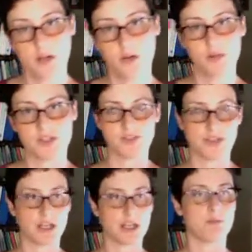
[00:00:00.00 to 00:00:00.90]
which is
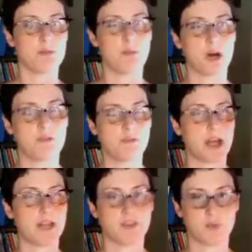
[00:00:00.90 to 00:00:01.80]
like a
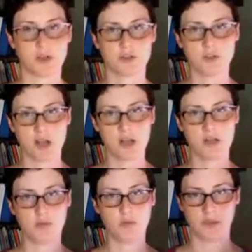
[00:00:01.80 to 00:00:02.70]
modified sweater shrug
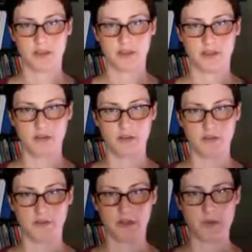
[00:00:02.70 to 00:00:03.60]
with
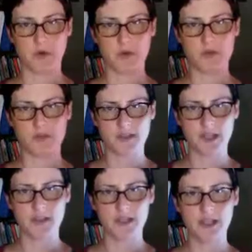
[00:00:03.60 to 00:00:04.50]
little thumb holes, I
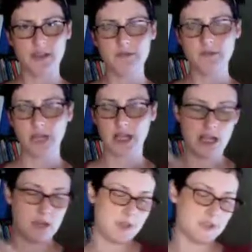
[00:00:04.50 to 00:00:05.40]
believe.
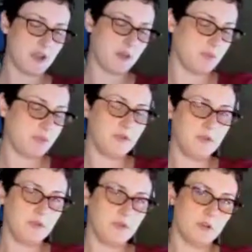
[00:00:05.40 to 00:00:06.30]
And it's got a
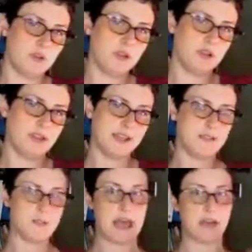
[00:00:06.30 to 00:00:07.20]
beautiful
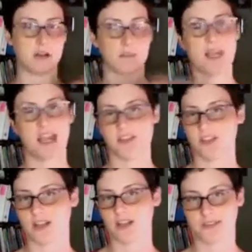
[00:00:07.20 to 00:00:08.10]
lace pattern up the edge.
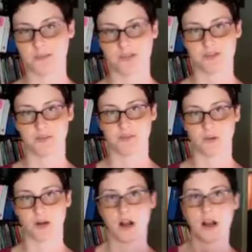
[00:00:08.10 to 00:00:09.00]
And as I mentioned
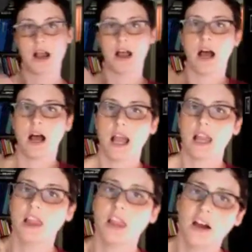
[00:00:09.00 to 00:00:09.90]
before, I
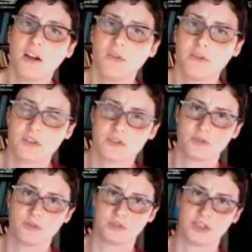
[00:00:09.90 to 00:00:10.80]
love the
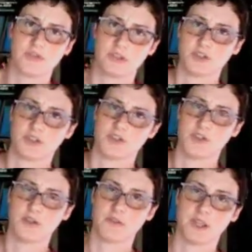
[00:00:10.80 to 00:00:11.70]
shoulder definition
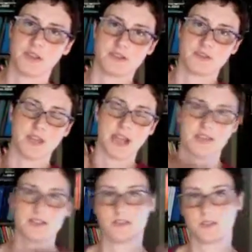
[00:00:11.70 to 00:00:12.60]
stuff, like the stuff that
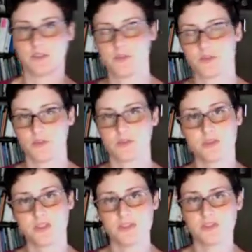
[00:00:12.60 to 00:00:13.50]
accents your shoulders,
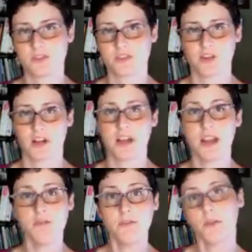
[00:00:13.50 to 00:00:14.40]
because it looks good on
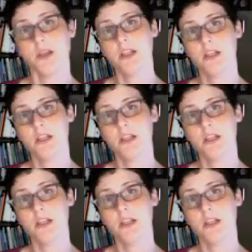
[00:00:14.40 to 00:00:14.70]
everybody.